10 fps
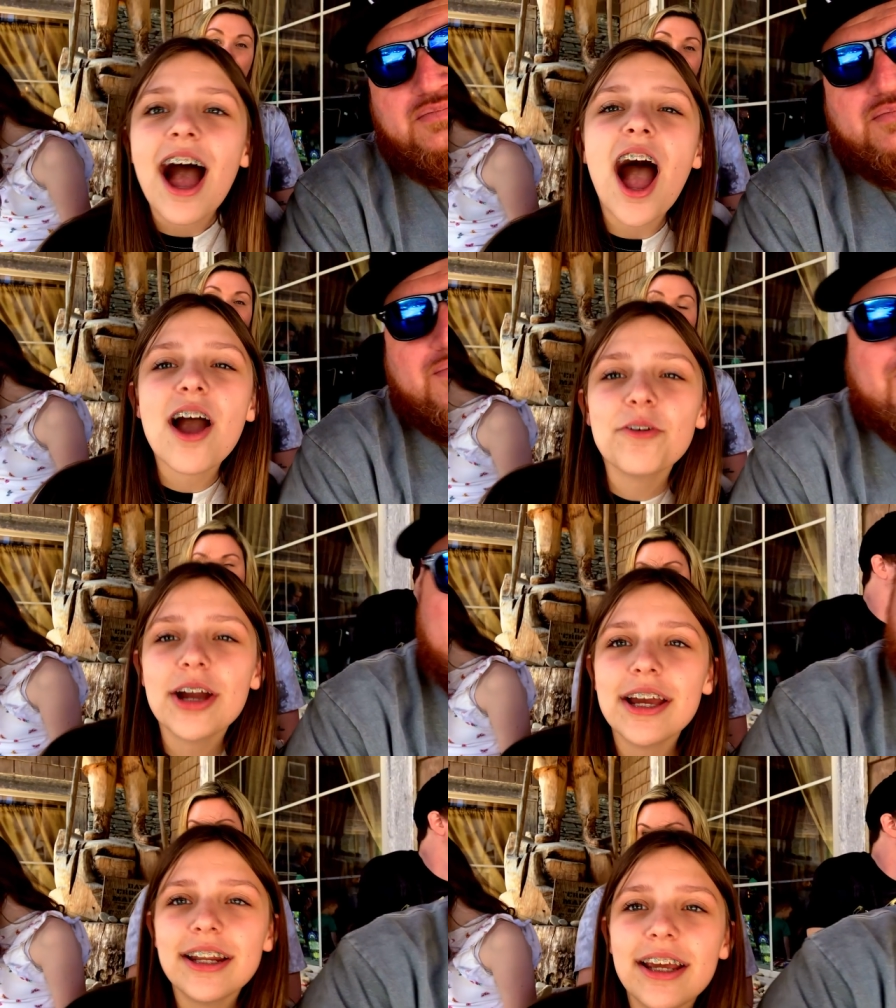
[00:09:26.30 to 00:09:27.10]
I
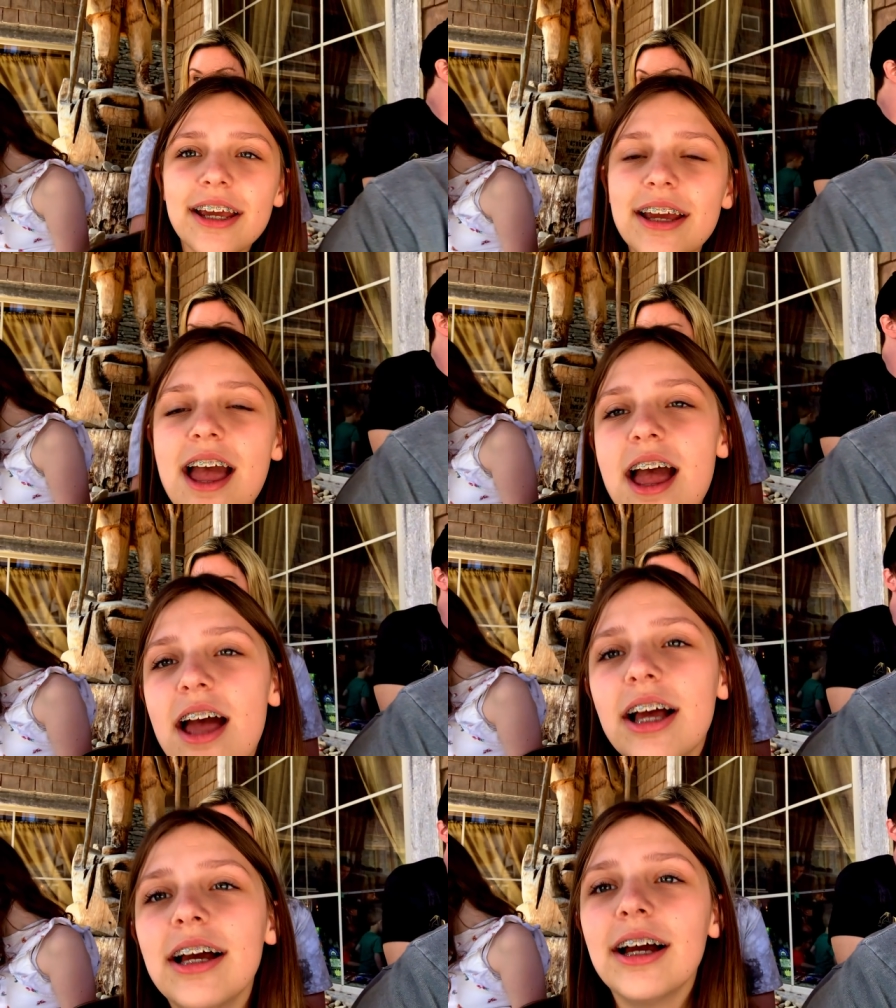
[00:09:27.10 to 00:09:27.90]
rate it
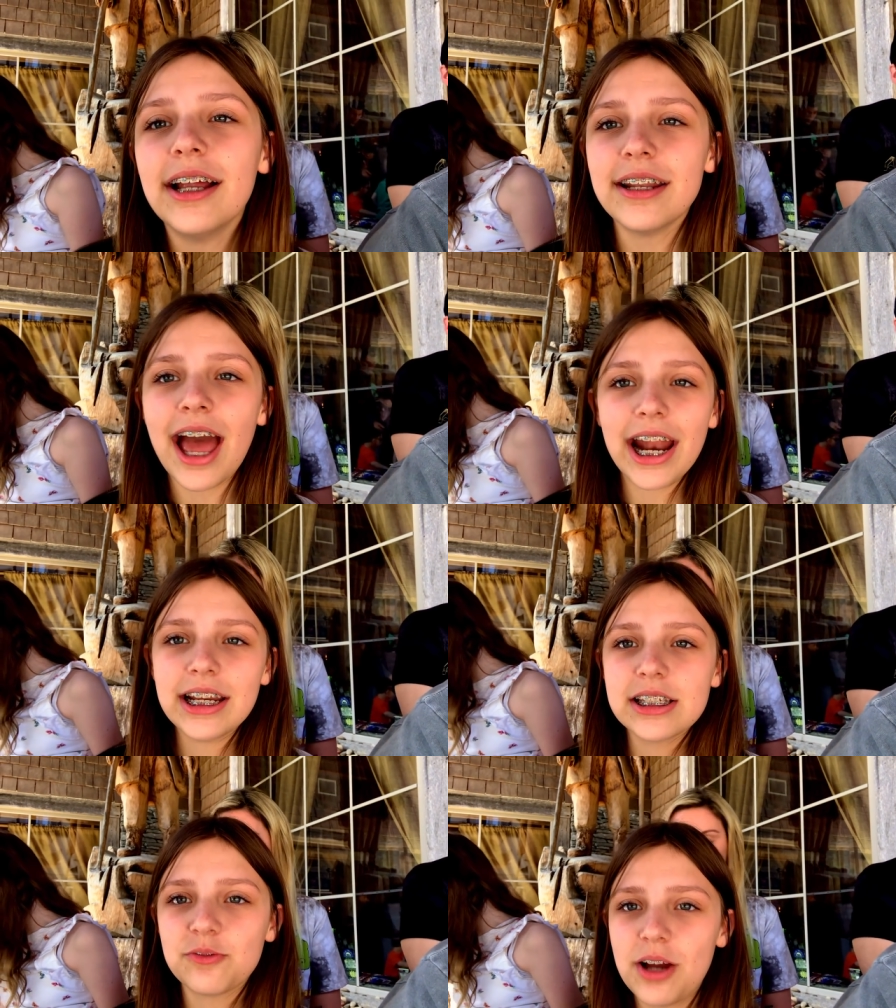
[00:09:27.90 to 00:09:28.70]
a nine
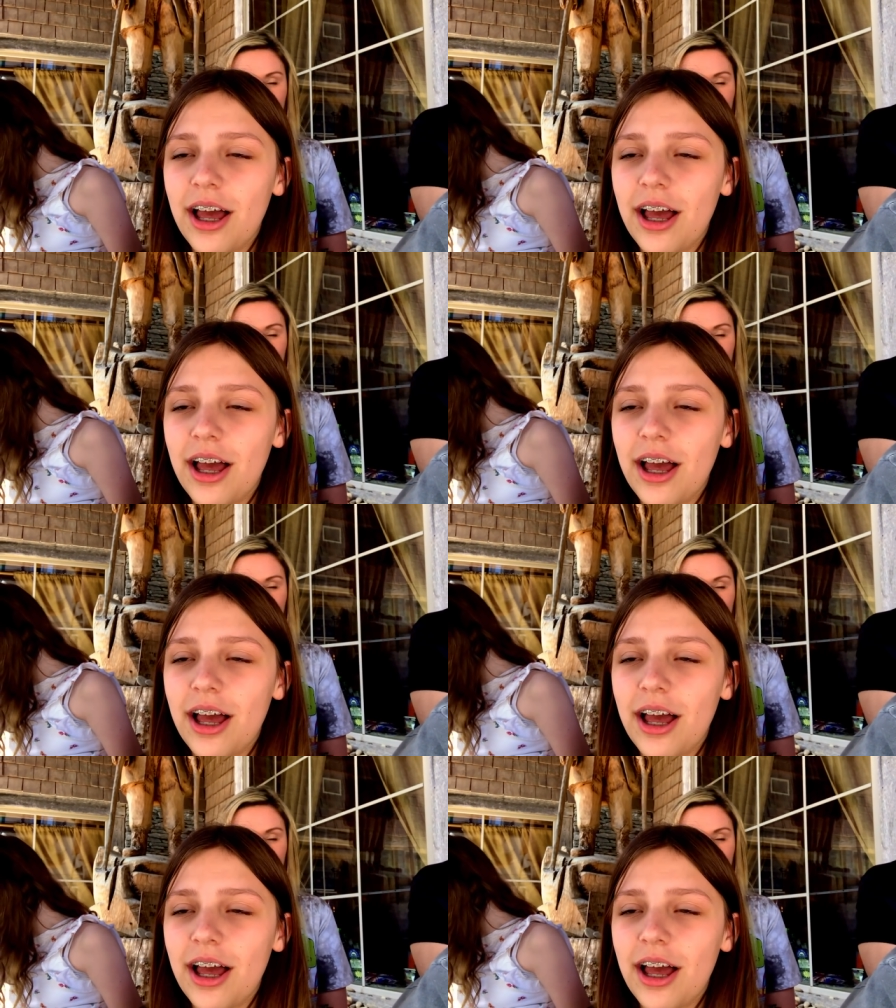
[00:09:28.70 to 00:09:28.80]
as well.